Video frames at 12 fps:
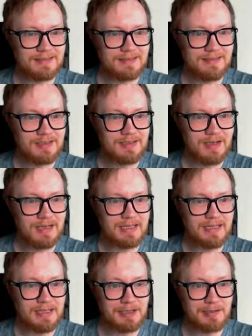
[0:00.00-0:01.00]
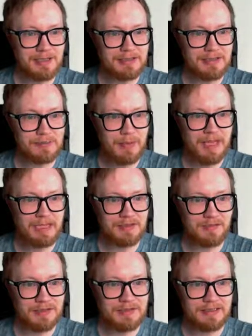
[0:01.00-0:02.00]
acrylic conductive
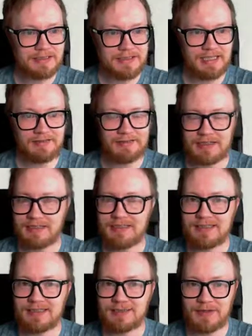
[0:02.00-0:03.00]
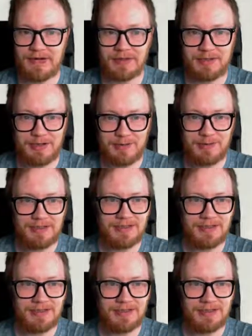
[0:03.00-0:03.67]
paint with silver. So there we go.